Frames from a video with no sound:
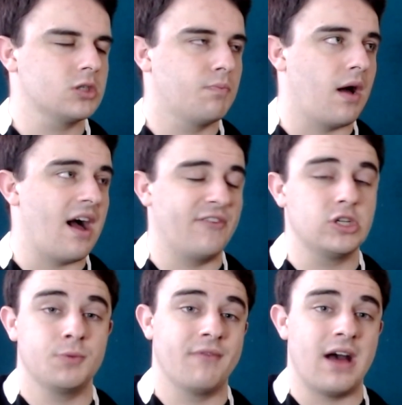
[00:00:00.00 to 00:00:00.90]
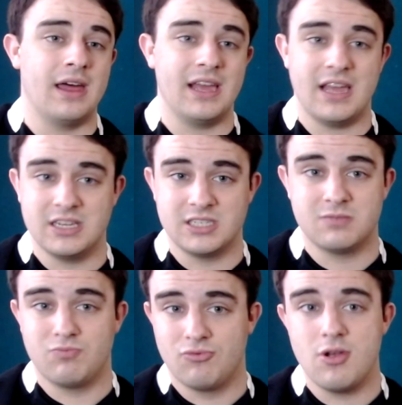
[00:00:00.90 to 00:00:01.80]
but I think Tupou Valley is
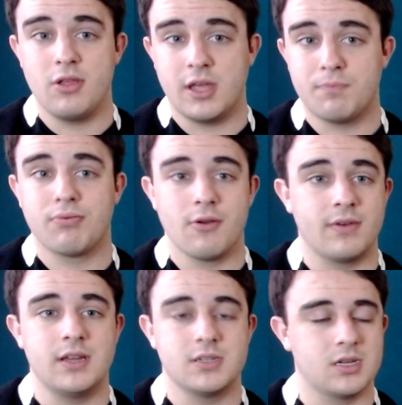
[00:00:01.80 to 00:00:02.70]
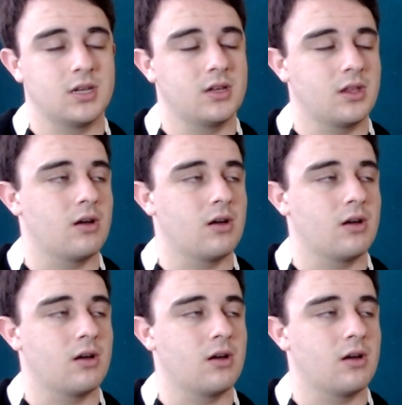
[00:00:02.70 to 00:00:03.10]
really proving to,